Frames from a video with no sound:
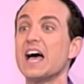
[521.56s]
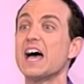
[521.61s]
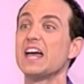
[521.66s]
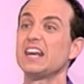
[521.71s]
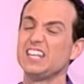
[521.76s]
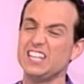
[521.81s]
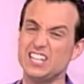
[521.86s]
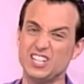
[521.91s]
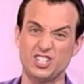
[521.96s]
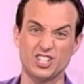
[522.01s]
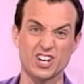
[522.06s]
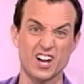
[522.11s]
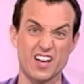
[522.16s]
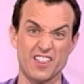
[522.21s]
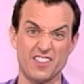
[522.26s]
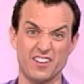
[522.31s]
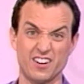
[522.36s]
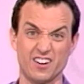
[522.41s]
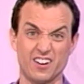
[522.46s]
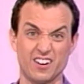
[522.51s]
At each
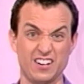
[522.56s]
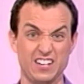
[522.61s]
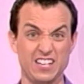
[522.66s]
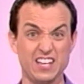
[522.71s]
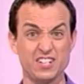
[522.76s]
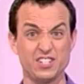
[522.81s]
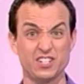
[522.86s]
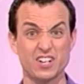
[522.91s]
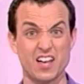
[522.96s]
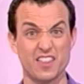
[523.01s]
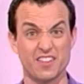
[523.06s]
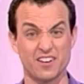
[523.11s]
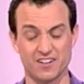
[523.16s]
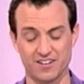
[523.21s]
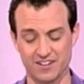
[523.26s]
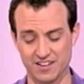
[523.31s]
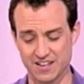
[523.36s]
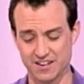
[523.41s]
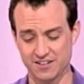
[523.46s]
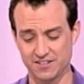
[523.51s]
other. Each other.
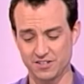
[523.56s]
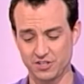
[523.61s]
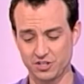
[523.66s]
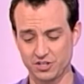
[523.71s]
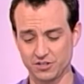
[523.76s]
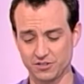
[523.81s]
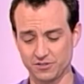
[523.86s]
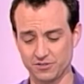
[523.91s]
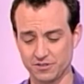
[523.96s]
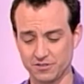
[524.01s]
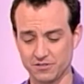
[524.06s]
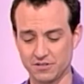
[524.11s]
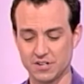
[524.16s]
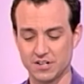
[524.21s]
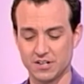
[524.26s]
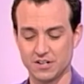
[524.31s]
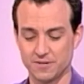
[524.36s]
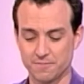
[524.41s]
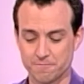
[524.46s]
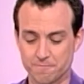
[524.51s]
Yeah. Did the children
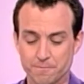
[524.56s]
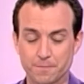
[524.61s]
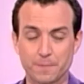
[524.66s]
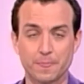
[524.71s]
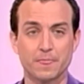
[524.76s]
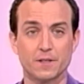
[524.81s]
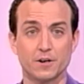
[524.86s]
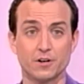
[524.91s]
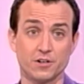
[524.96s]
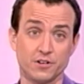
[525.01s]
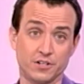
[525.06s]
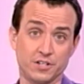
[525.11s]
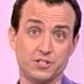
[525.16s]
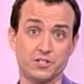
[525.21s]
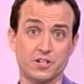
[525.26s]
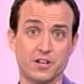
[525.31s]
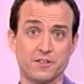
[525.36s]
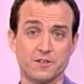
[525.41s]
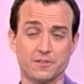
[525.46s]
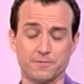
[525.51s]
hurt each
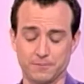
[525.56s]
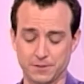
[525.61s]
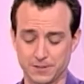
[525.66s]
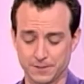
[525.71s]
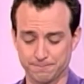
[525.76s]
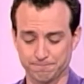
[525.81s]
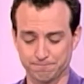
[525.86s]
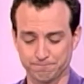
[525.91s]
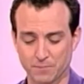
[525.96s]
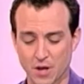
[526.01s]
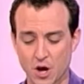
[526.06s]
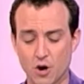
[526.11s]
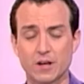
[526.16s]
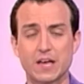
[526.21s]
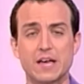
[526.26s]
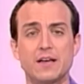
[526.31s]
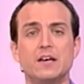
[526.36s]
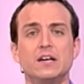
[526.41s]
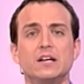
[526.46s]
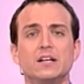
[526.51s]
other here?
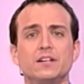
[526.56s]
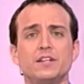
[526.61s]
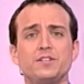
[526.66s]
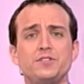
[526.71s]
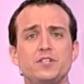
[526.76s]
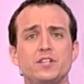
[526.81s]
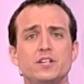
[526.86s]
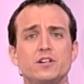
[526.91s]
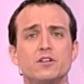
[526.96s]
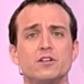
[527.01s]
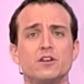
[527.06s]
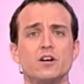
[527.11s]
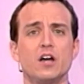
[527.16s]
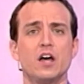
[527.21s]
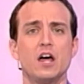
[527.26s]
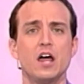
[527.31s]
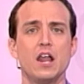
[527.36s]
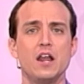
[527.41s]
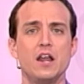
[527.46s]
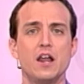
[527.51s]
Okay. Let's hear
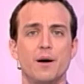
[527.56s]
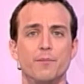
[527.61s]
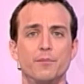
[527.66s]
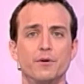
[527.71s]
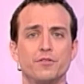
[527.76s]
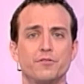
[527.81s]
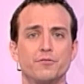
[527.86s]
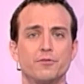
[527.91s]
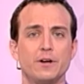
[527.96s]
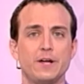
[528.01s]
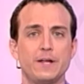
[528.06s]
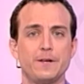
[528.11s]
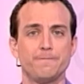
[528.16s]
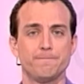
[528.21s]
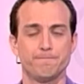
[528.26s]
number three.